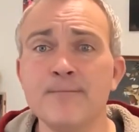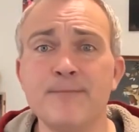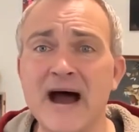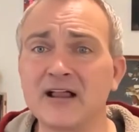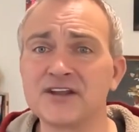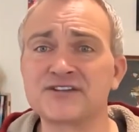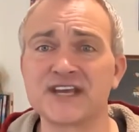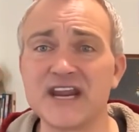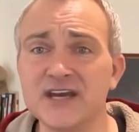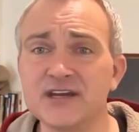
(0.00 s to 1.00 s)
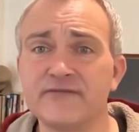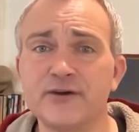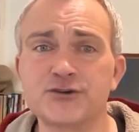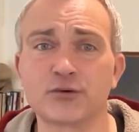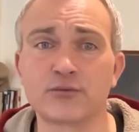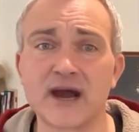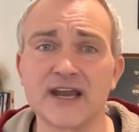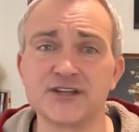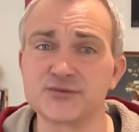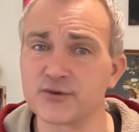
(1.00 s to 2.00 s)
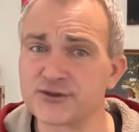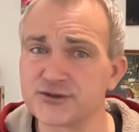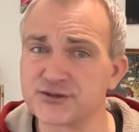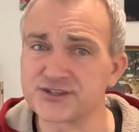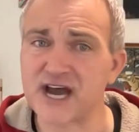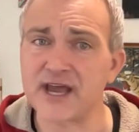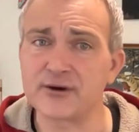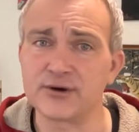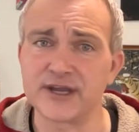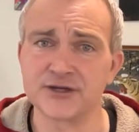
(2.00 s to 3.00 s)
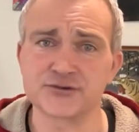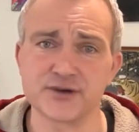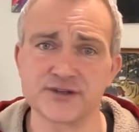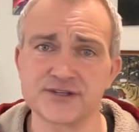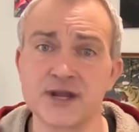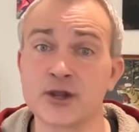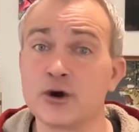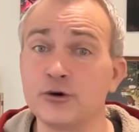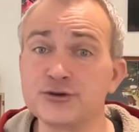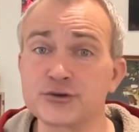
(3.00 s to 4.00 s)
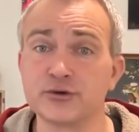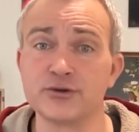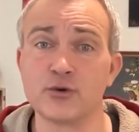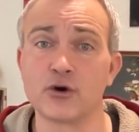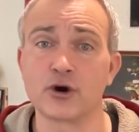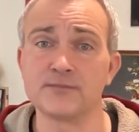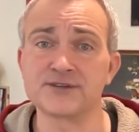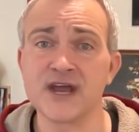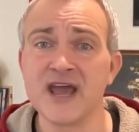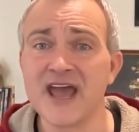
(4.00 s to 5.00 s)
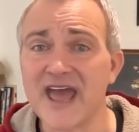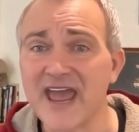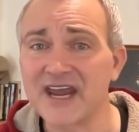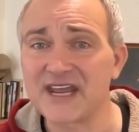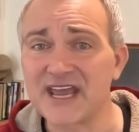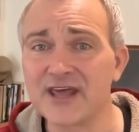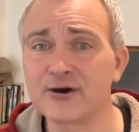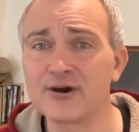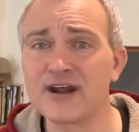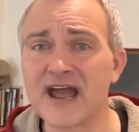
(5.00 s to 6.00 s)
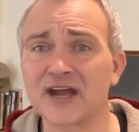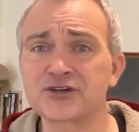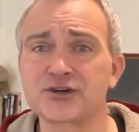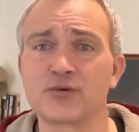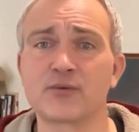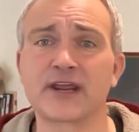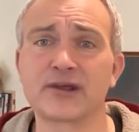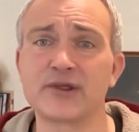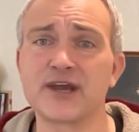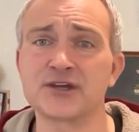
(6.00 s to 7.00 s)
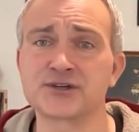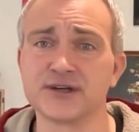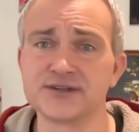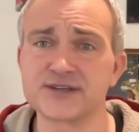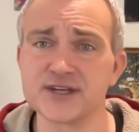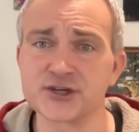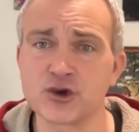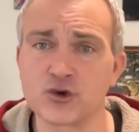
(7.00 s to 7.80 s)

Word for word: balancing individual rights with societal interests, cultural norms, and international regulations is